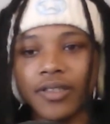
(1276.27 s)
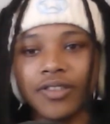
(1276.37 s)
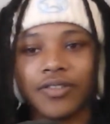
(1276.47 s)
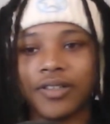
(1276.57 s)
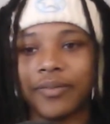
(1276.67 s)
He's
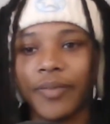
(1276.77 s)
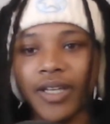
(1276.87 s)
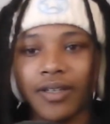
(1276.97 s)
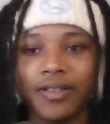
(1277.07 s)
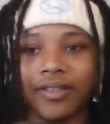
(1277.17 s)
trying to
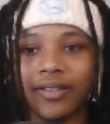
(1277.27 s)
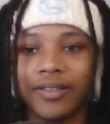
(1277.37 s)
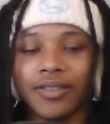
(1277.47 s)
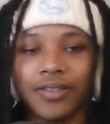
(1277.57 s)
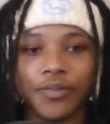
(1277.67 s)
make
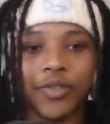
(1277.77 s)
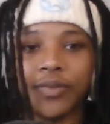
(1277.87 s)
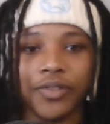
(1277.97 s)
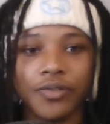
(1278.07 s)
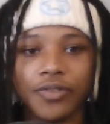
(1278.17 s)
some super
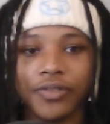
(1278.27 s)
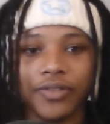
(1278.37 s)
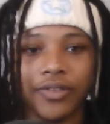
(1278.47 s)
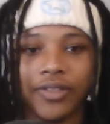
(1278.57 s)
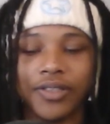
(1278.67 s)
soldier
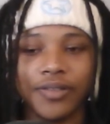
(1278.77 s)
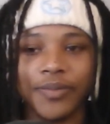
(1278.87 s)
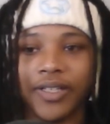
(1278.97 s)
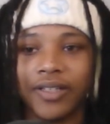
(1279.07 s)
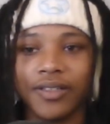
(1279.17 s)
serum
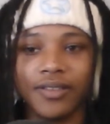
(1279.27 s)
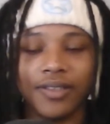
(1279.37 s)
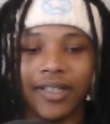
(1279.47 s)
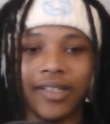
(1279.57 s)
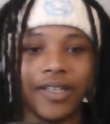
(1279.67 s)
again,
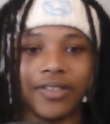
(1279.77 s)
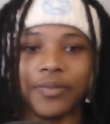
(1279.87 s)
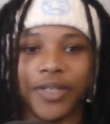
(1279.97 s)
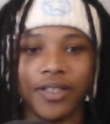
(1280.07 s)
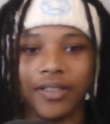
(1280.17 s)
and he ends up
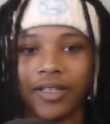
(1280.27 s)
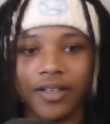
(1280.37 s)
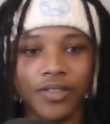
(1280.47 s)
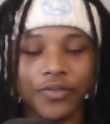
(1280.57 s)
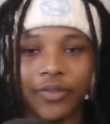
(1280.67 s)
making the
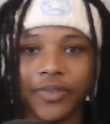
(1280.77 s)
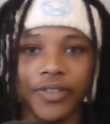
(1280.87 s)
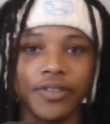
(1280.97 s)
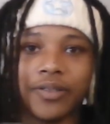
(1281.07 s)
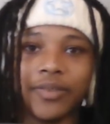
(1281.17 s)
Oz formula
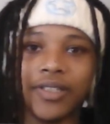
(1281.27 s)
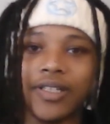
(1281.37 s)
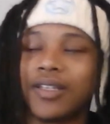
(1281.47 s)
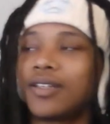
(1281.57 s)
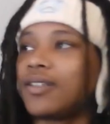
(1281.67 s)
or some shit like that.